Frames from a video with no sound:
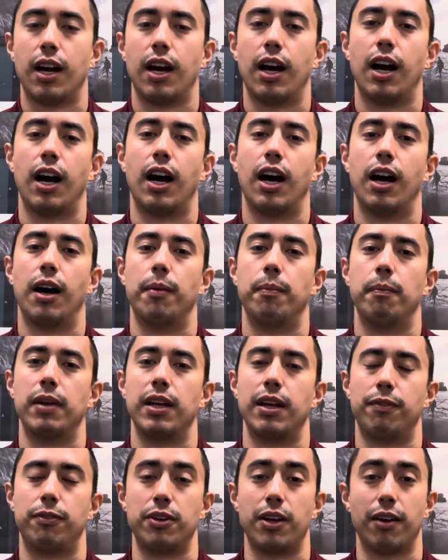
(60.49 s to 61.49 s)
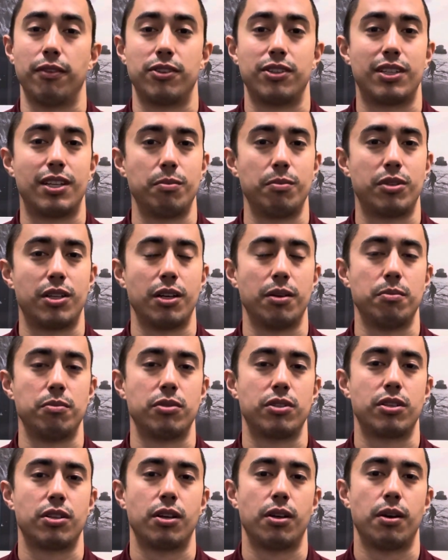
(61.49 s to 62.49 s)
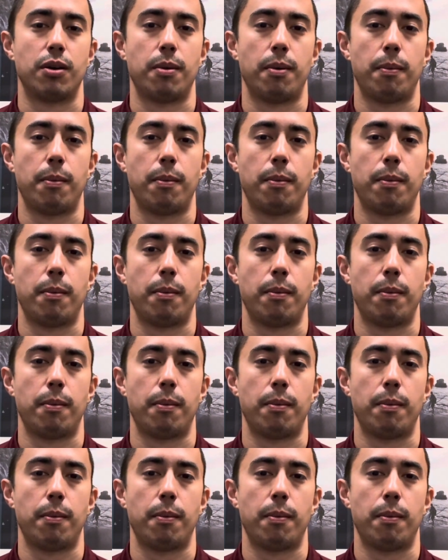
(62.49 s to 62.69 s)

Um, if you have symptoms